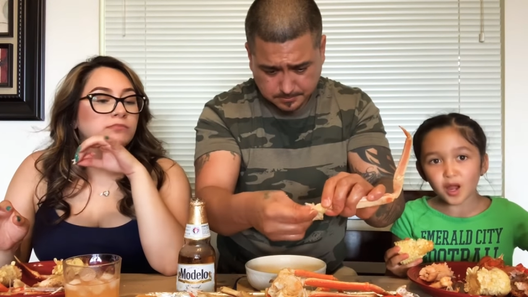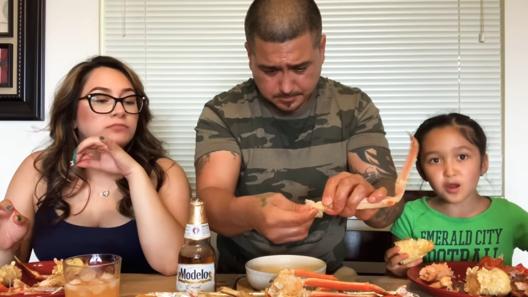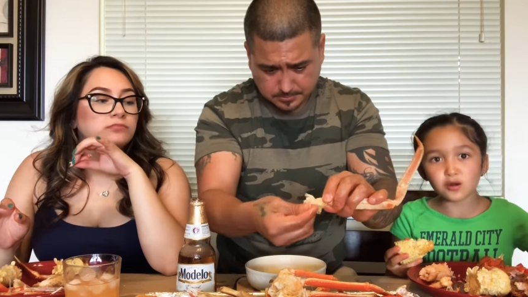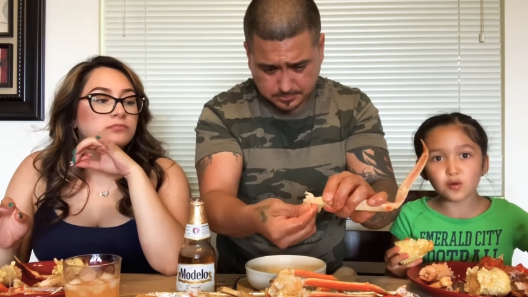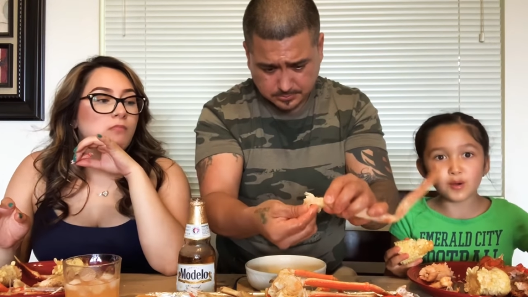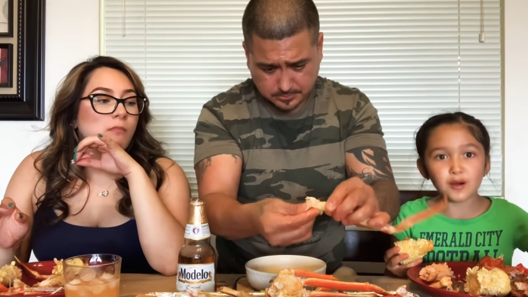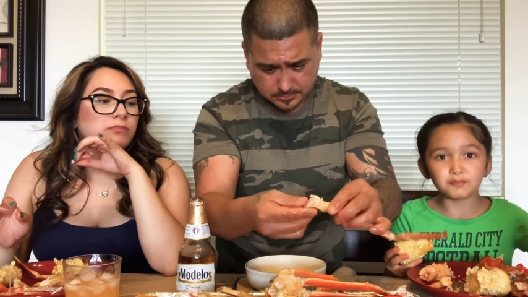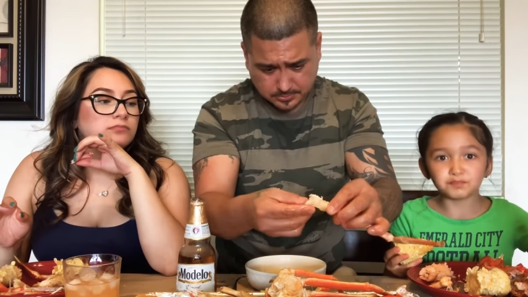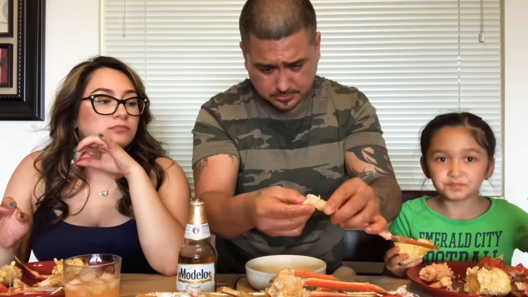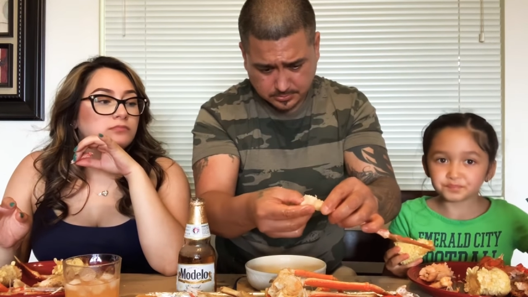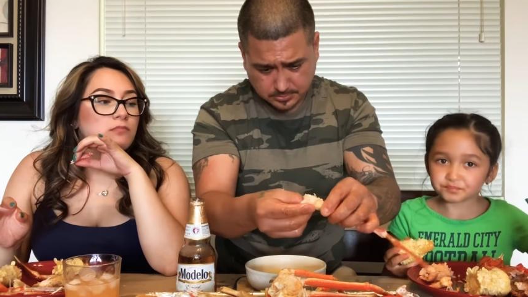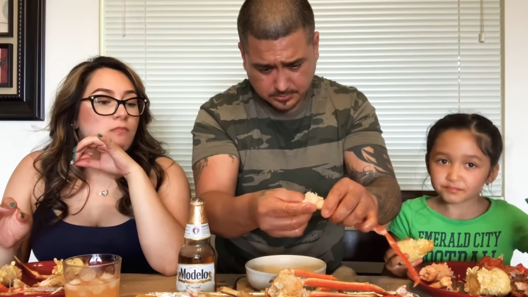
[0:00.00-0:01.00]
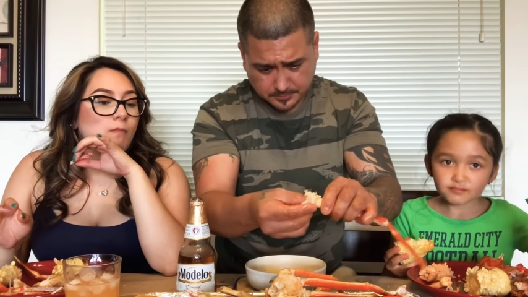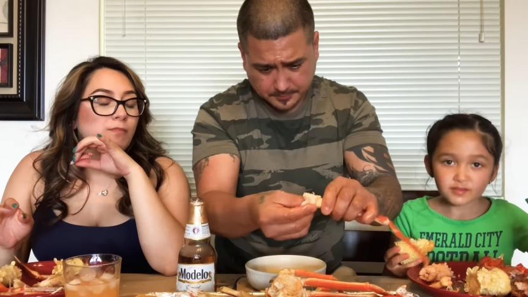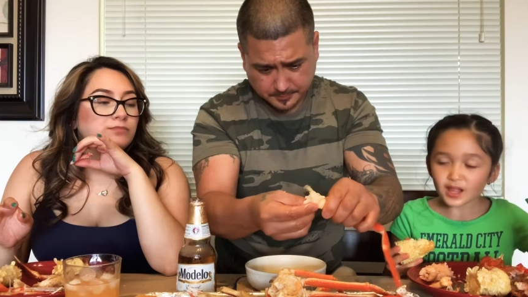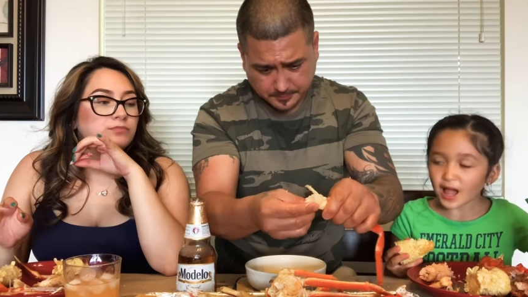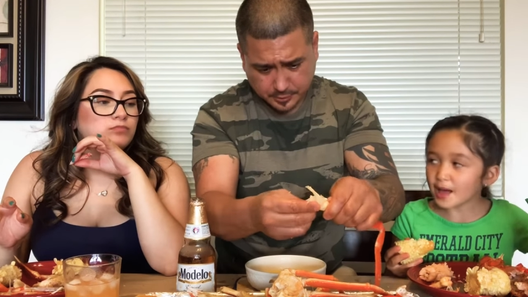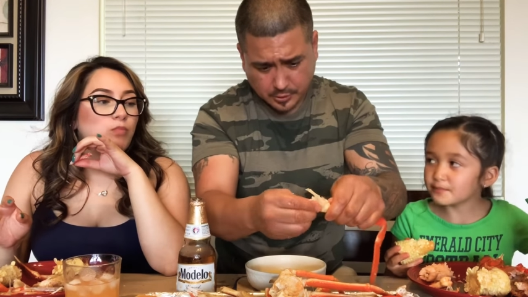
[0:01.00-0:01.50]
Speaker 1: So
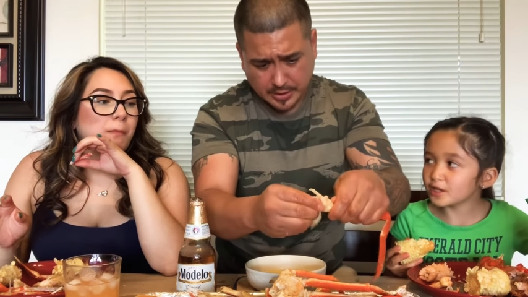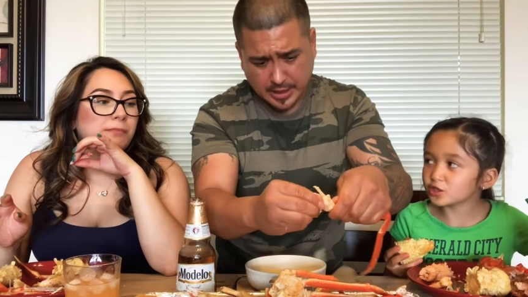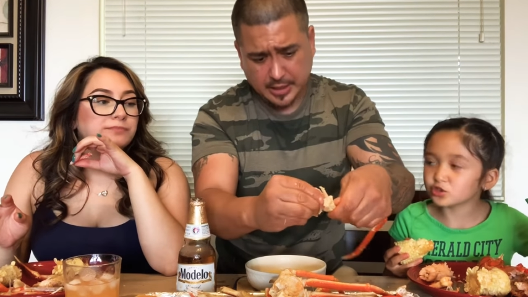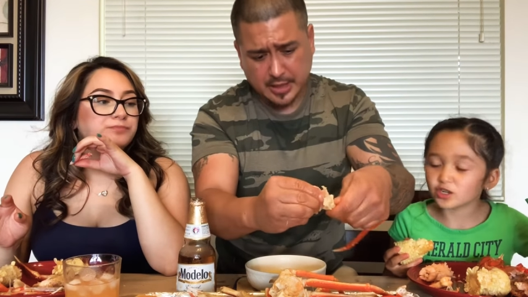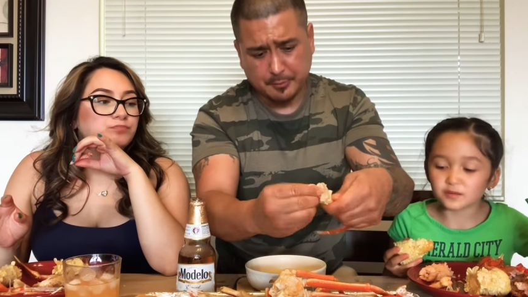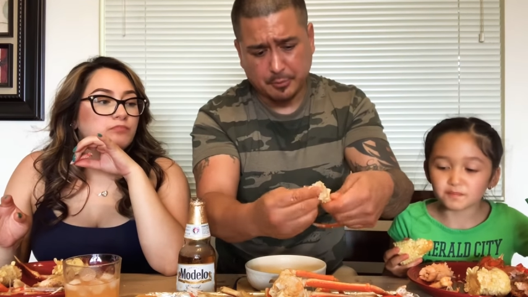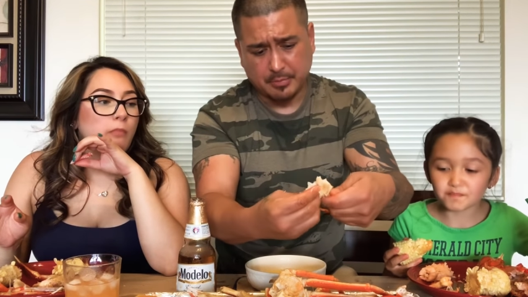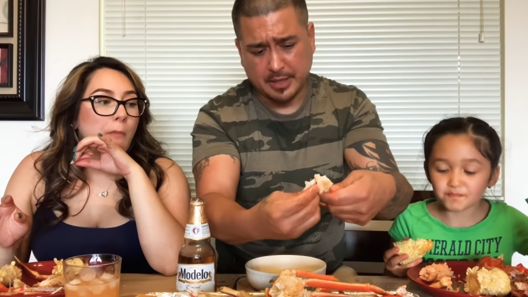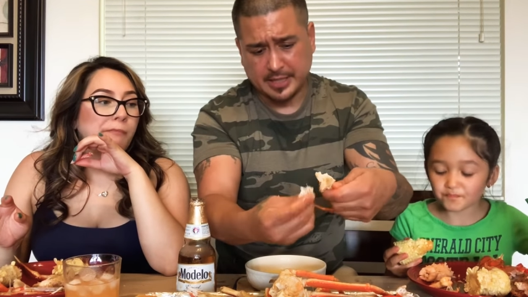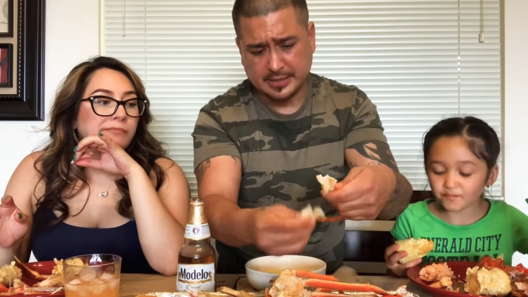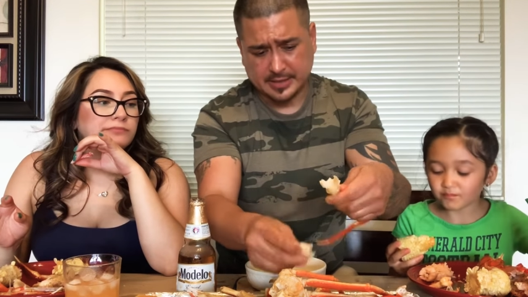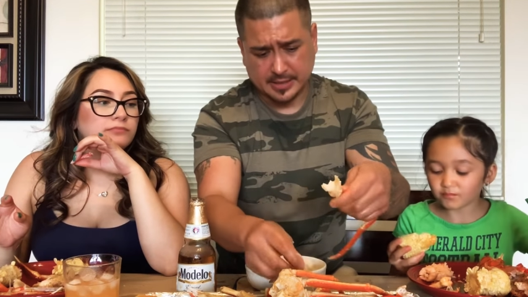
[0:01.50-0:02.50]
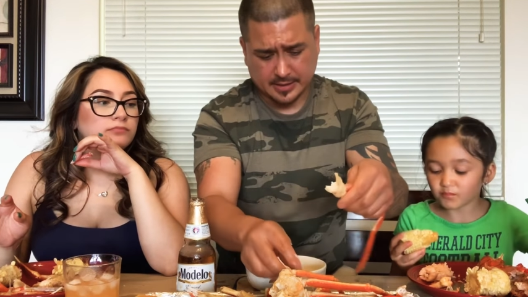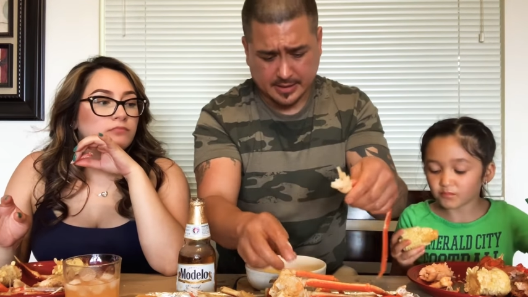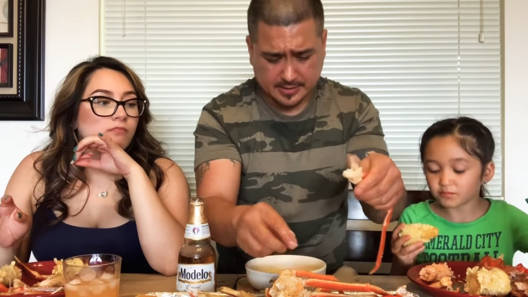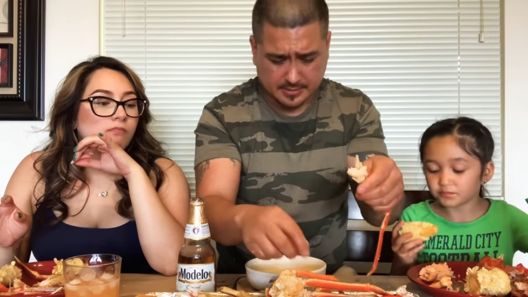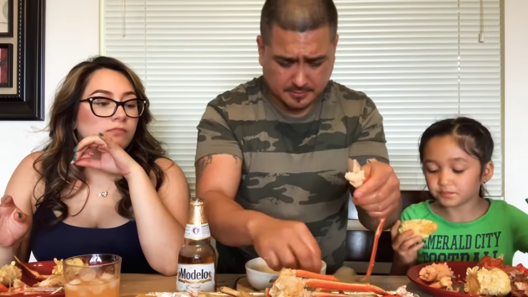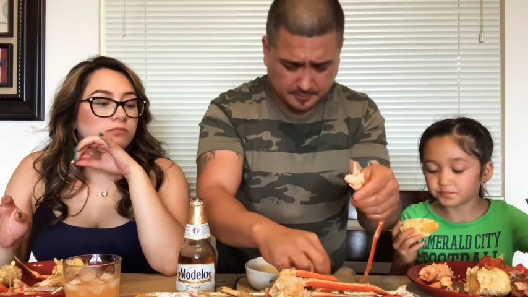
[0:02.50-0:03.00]
I got
Speaker 2: a couple buddies that
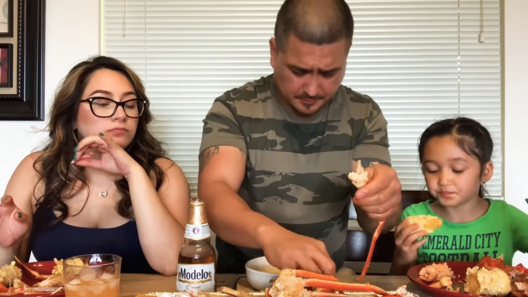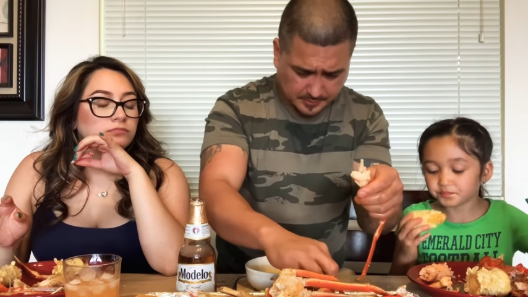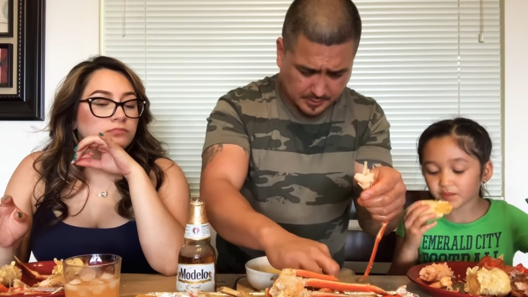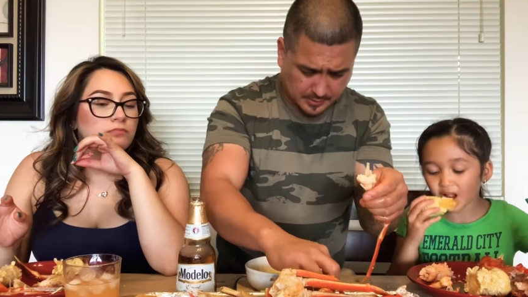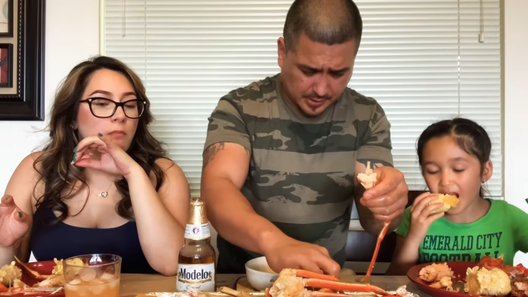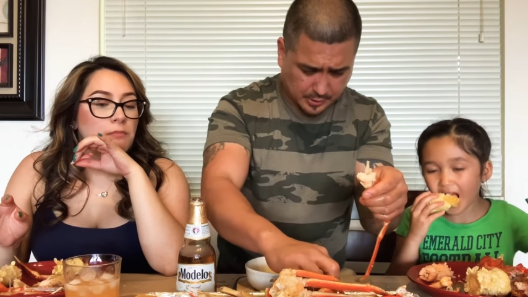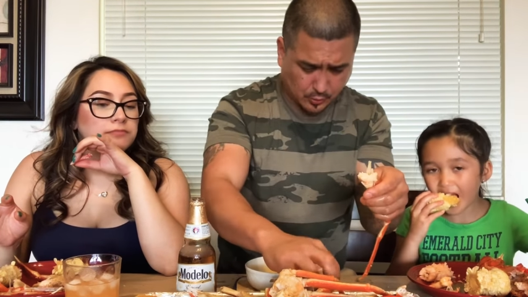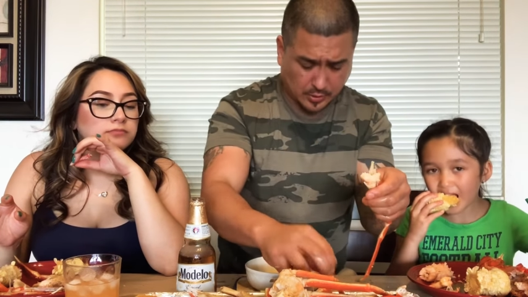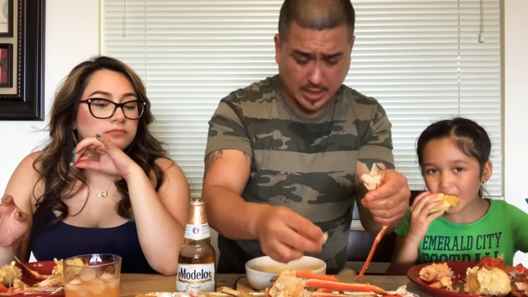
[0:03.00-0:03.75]
does, they do a